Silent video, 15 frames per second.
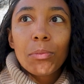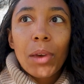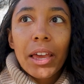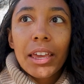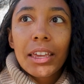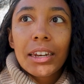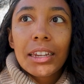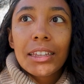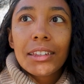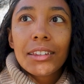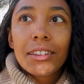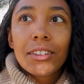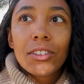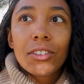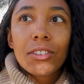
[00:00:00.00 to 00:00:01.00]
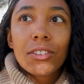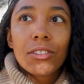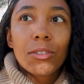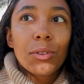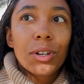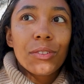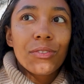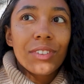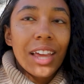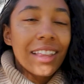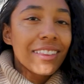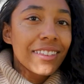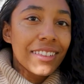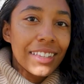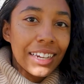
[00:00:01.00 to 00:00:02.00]
by any sort of
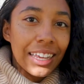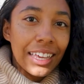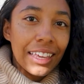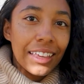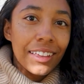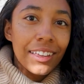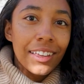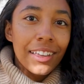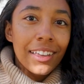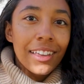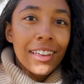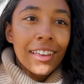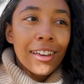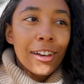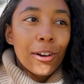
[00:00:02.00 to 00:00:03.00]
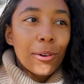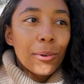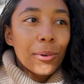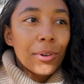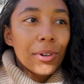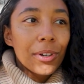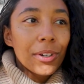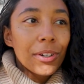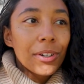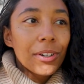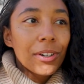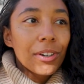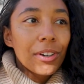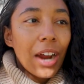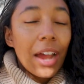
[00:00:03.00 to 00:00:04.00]
density or
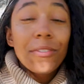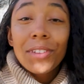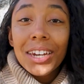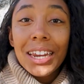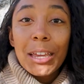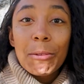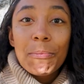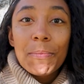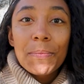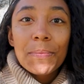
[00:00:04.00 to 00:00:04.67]
gravity.